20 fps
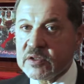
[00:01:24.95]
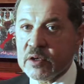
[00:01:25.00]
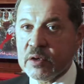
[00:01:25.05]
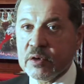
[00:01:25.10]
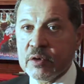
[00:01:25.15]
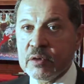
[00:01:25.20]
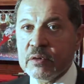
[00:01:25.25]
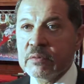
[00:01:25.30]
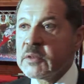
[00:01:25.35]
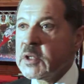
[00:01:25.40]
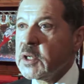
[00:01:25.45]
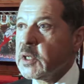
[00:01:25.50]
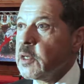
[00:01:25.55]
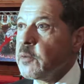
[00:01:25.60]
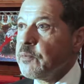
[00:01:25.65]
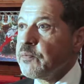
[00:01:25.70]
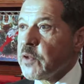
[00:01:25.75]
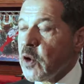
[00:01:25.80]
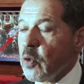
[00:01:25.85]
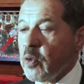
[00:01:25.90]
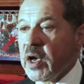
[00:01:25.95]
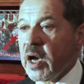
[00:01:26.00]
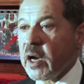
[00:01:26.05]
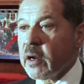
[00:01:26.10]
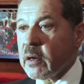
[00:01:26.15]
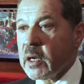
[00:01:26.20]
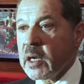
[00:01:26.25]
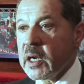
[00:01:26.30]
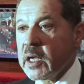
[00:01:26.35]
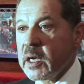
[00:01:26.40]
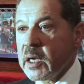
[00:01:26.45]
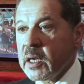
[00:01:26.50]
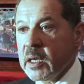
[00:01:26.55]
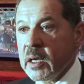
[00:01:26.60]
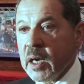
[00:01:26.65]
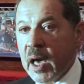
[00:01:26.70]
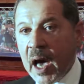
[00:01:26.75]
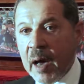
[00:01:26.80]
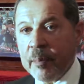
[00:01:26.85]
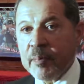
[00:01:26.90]
So we are really
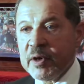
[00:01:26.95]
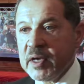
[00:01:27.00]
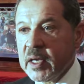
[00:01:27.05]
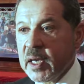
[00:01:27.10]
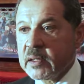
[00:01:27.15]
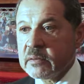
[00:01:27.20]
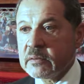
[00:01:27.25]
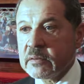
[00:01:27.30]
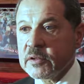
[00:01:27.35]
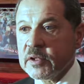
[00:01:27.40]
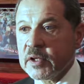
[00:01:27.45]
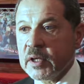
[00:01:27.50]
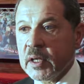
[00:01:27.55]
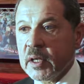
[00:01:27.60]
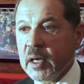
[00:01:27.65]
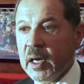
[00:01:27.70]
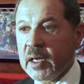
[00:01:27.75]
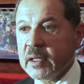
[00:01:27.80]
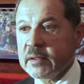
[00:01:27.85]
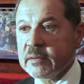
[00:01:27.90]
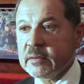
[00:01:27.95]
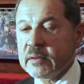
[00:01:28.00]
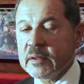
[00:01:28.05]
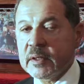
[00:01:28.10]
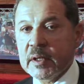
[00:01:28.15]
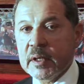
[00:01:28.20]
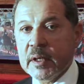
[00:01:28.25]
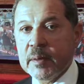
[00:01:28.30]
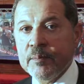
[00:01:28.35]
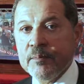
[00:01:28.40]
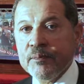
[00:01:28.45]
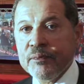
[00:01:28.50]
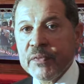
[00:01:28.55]
happy and, uh, and uh,